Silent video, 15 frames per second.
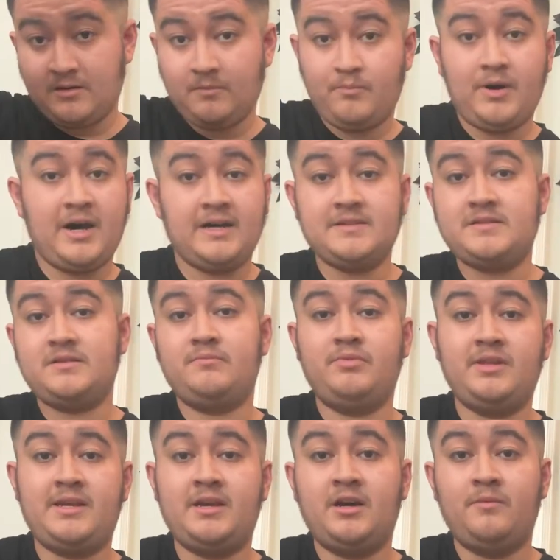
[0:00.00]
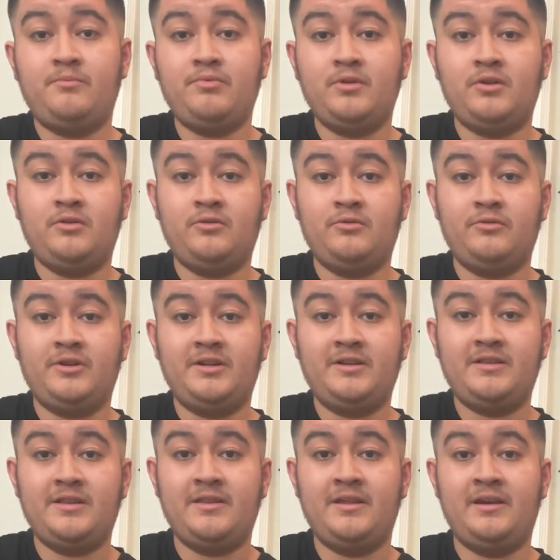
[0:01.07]
possibly upload
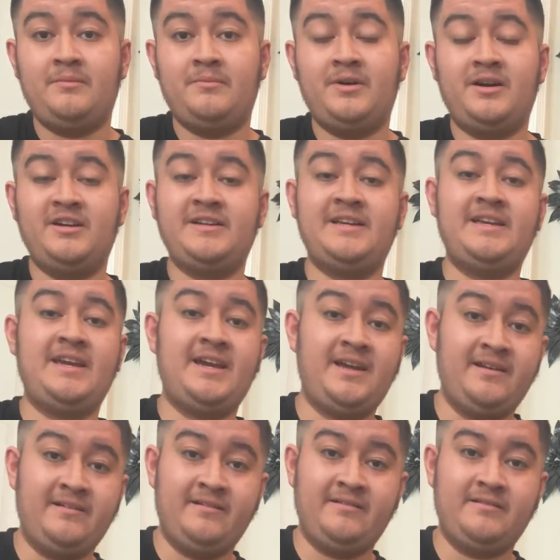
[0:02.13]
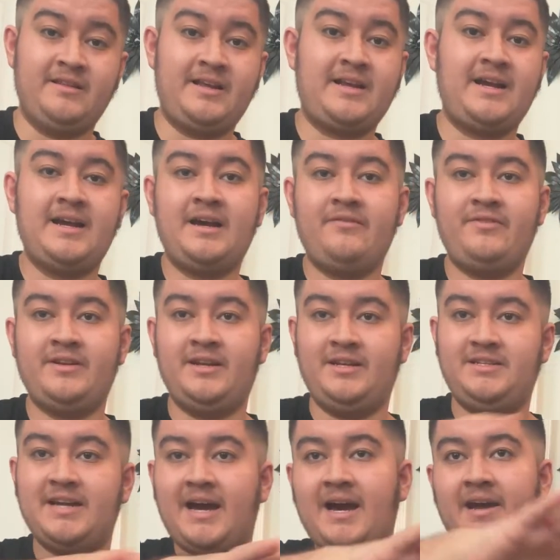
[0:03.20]
them again. Like I have an
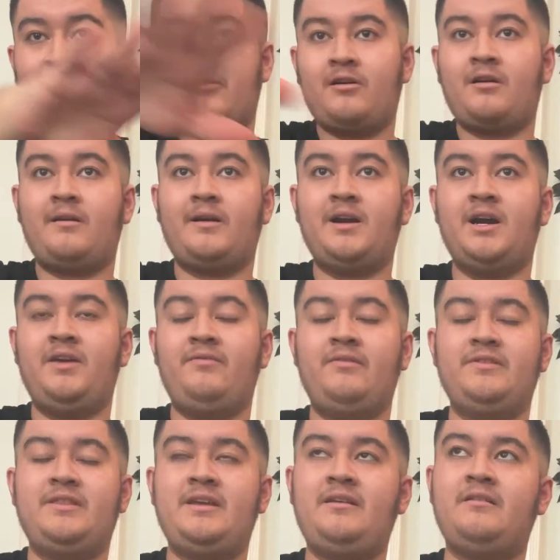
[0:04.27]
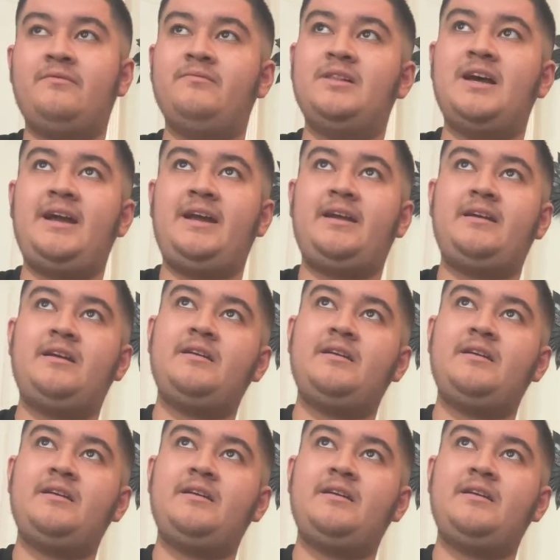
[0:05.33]
entire archive, I think of like